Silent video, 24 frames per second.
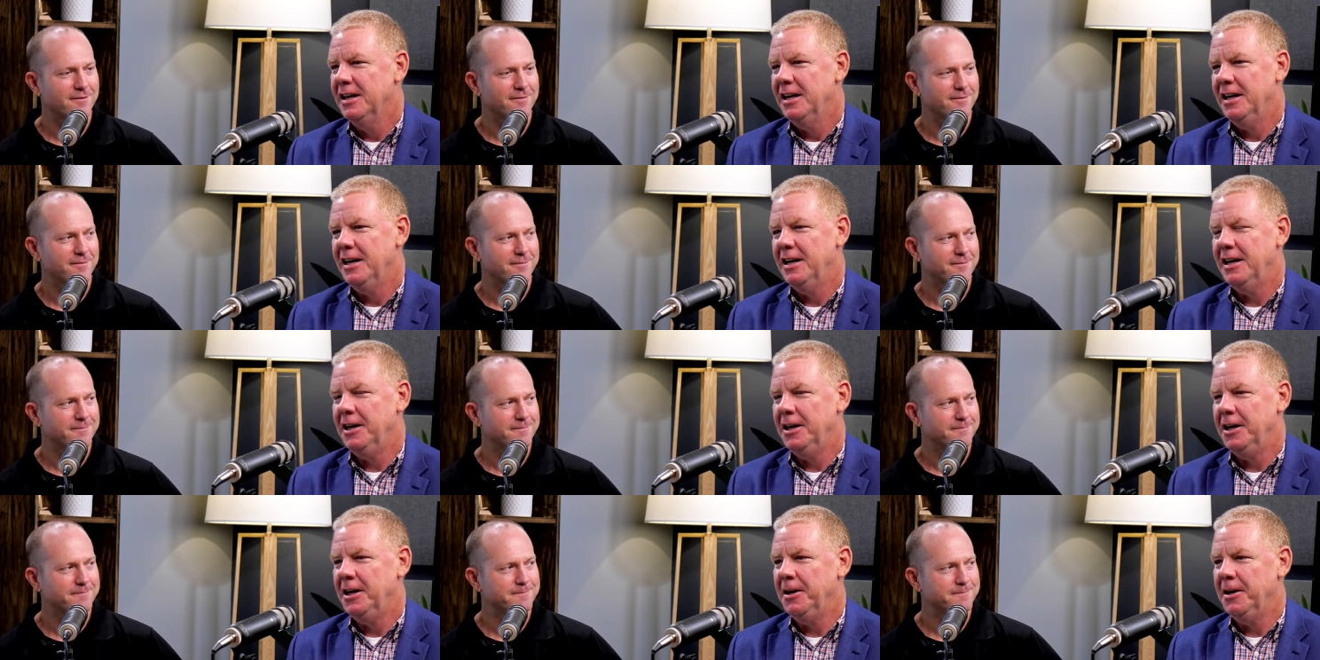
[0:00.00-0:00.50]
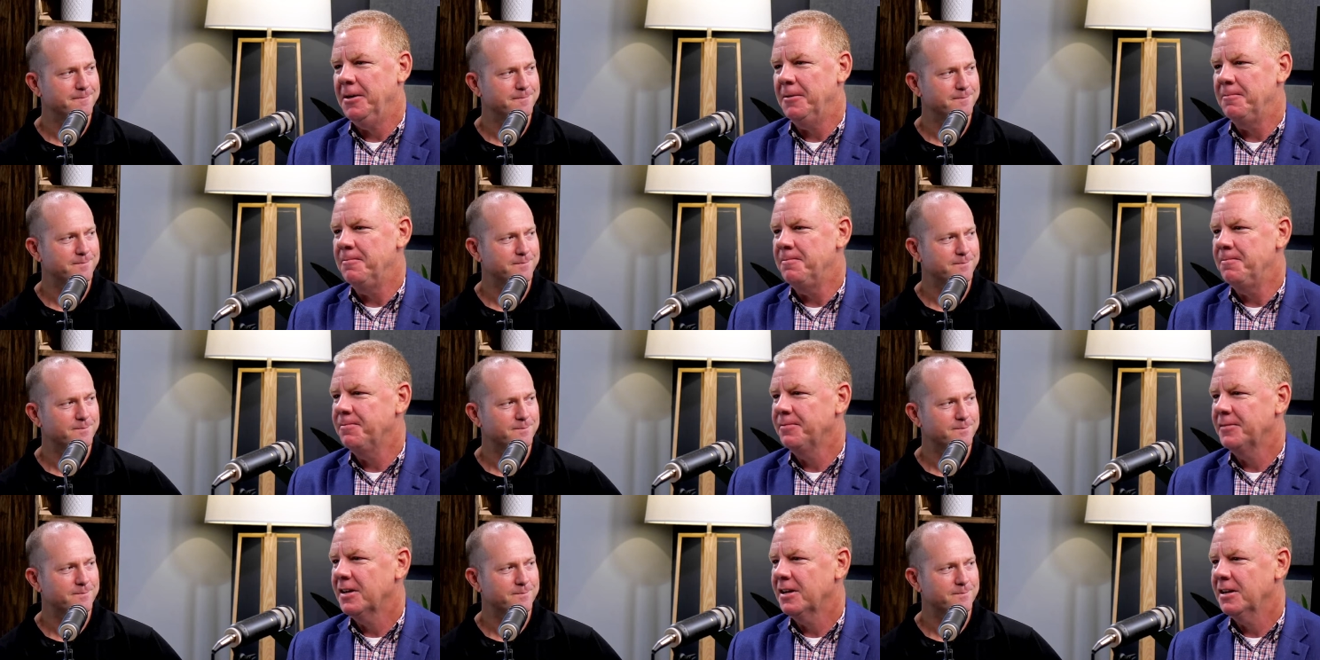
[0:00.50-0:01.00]

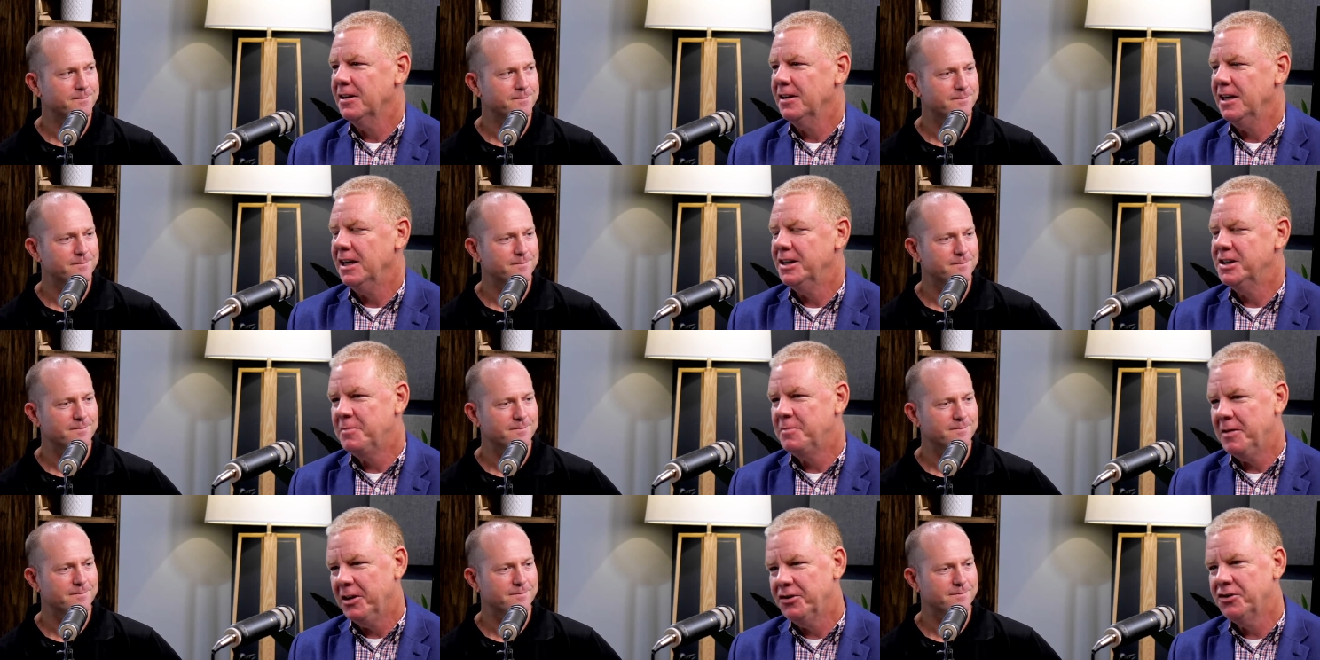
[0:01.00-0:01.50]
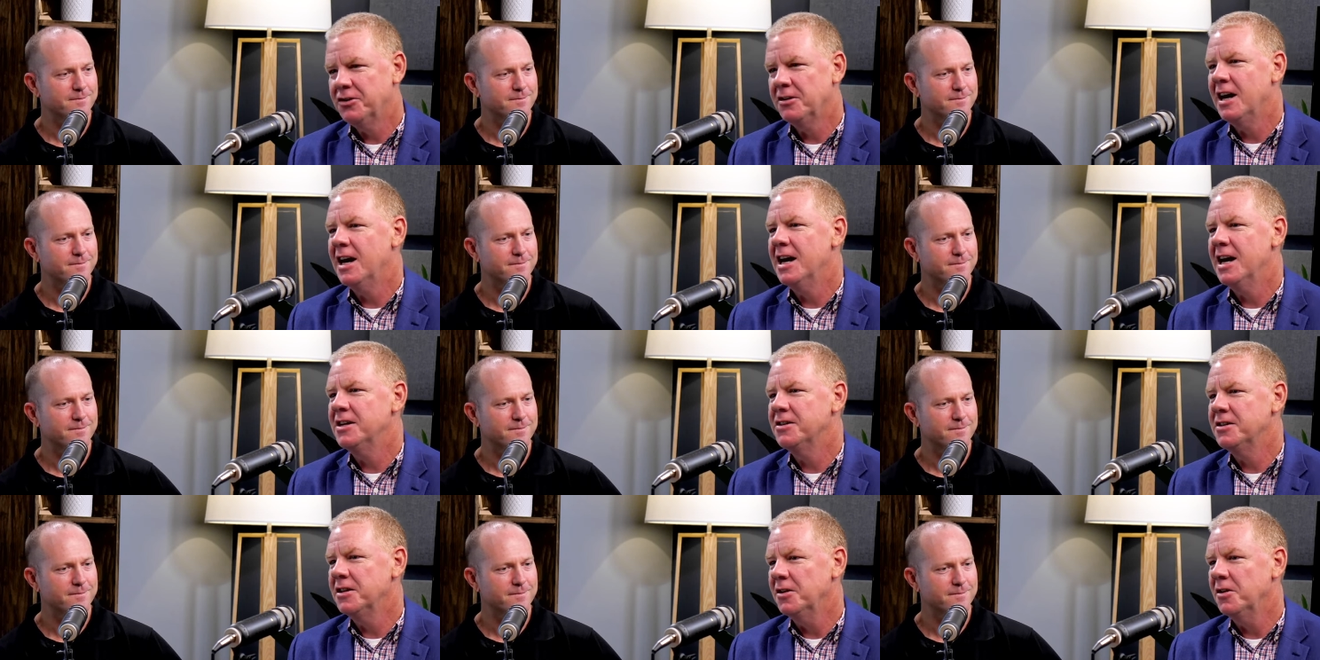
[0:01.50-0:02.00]
Speaker 1: Um, I
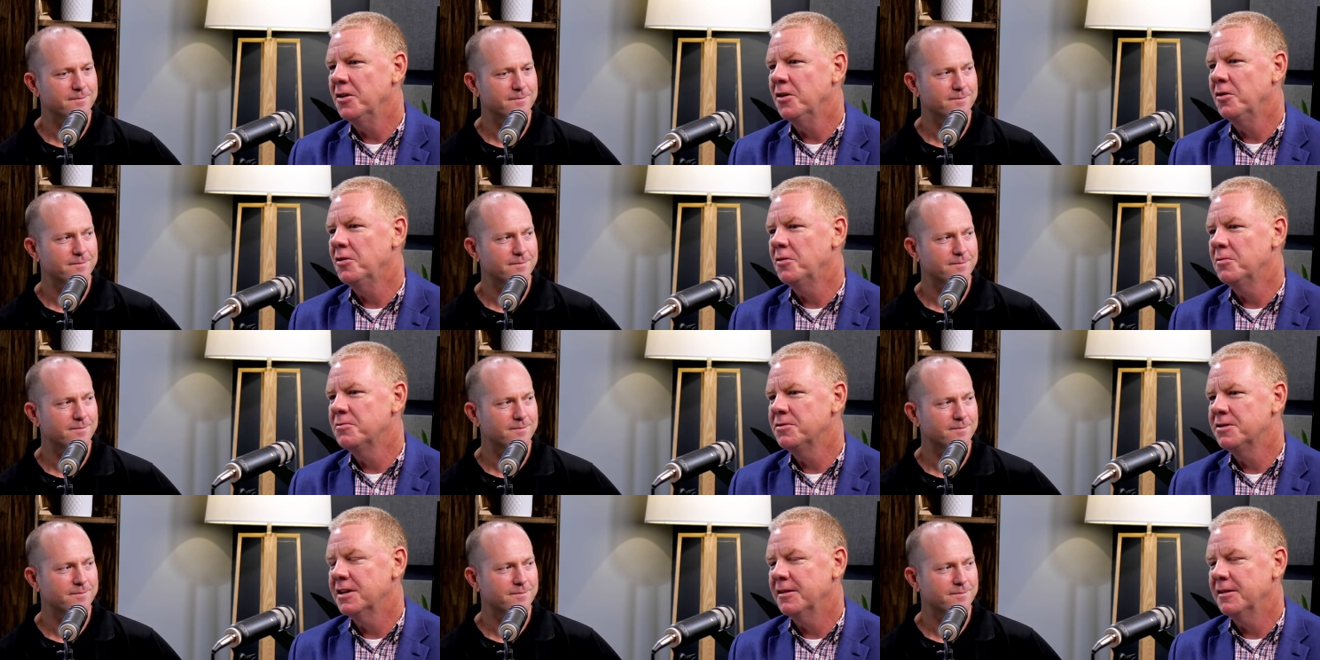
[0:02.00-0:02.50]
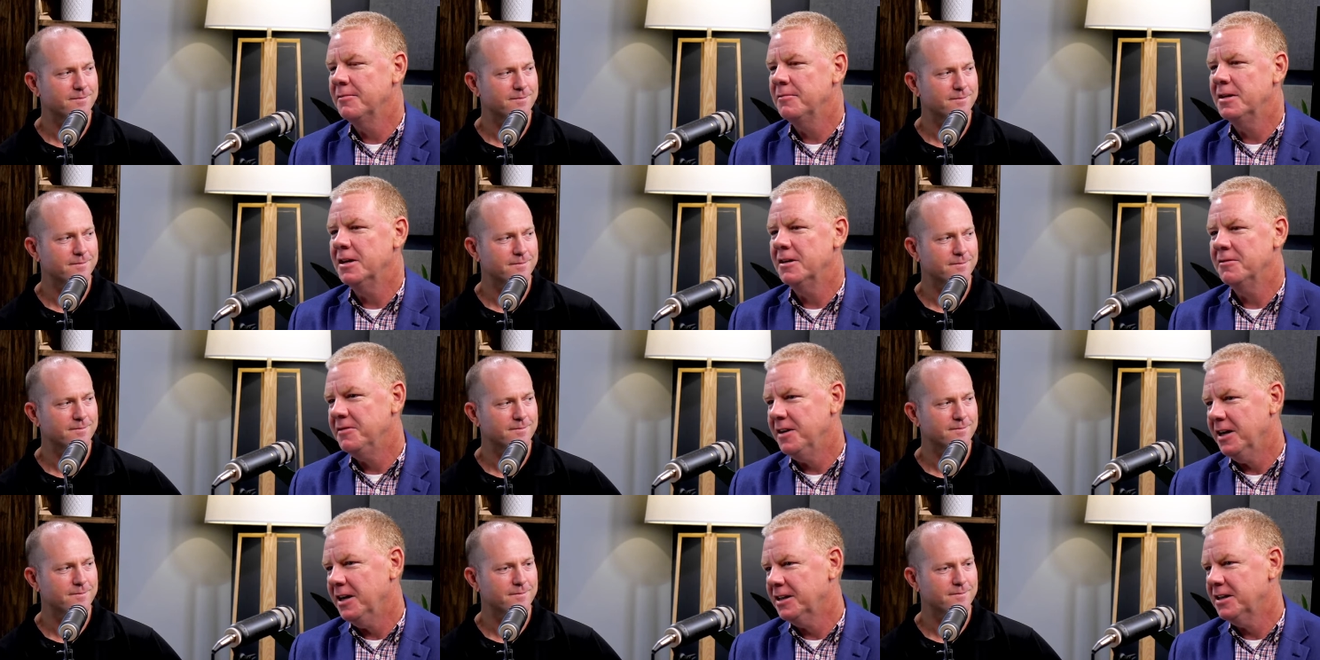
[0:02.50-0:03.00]
specialize in homes that have
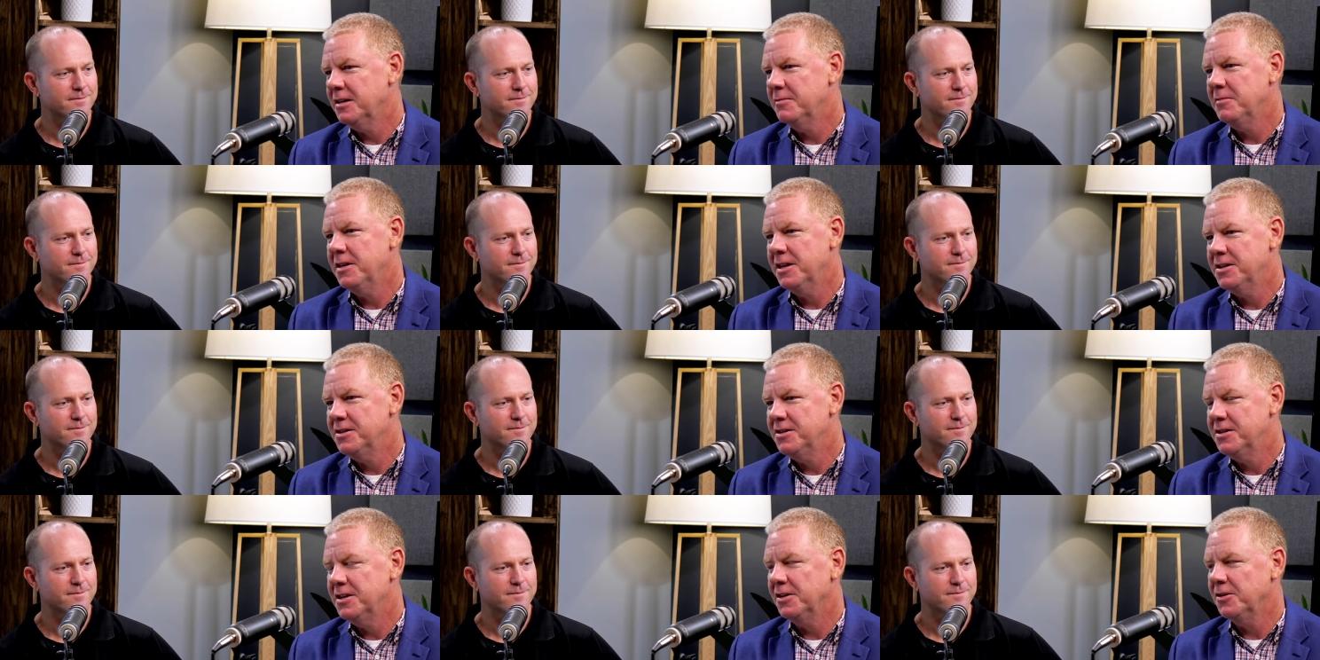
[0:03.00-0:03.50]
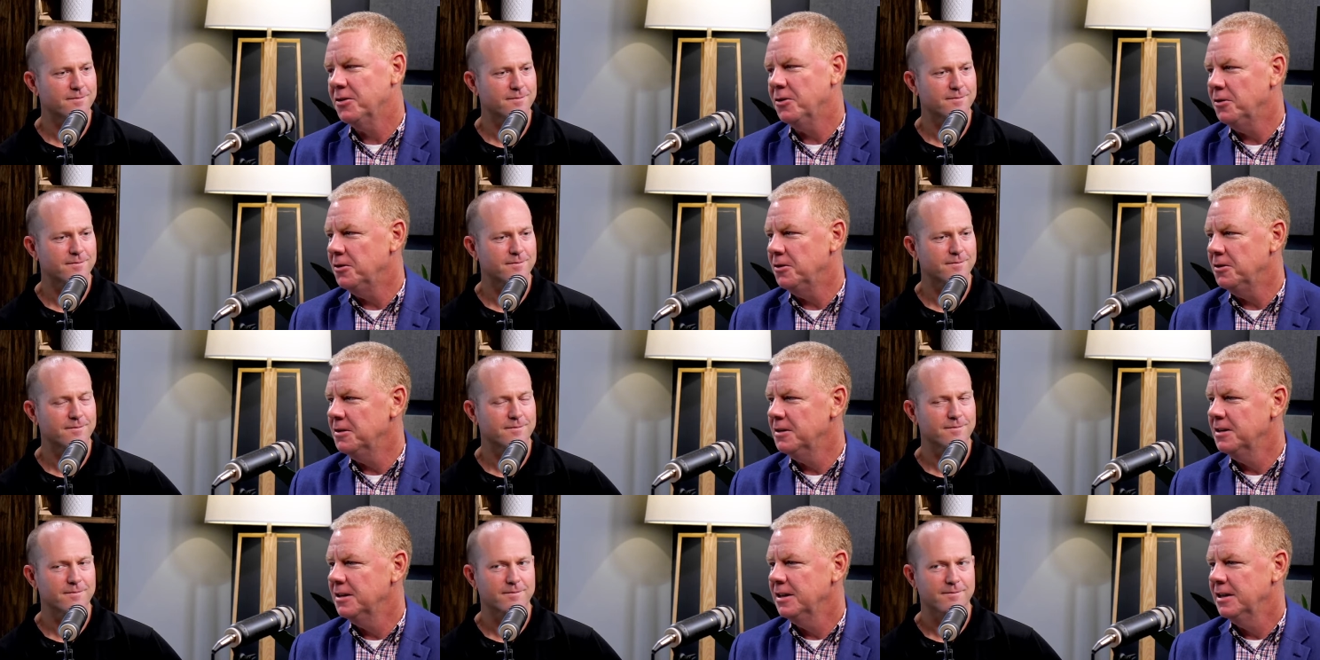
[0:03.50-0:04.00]
been affected by
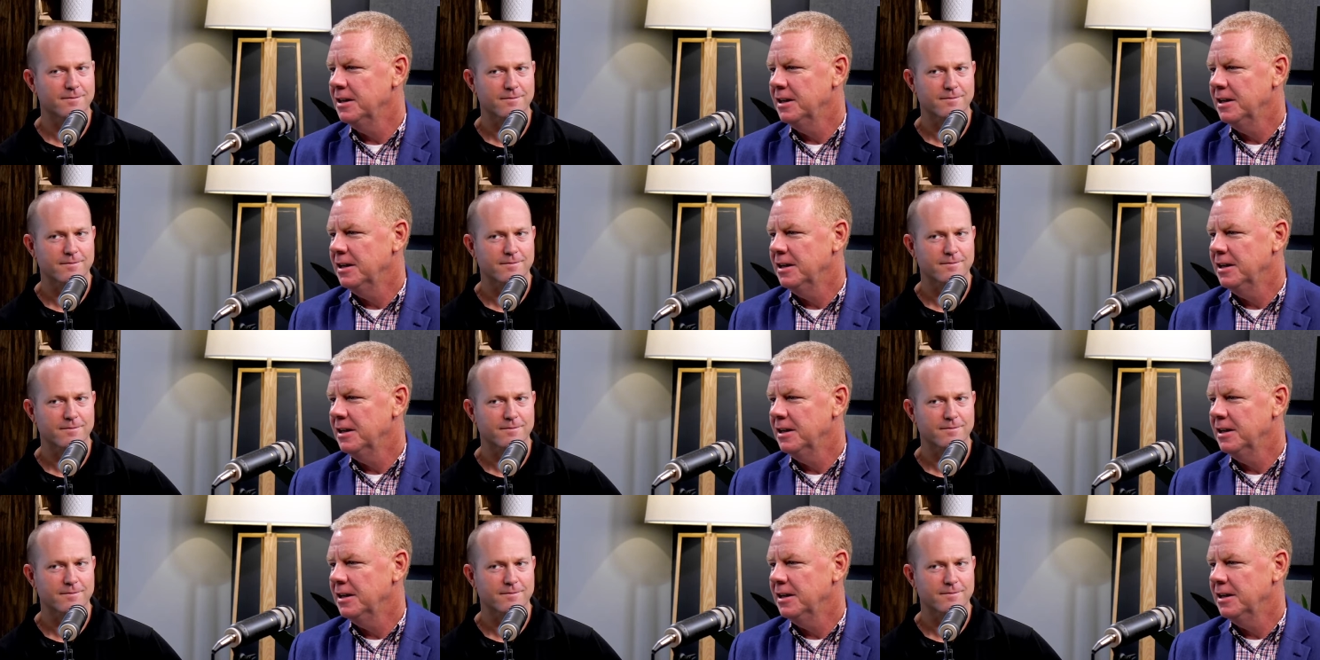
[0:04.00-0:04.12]
sinkhole.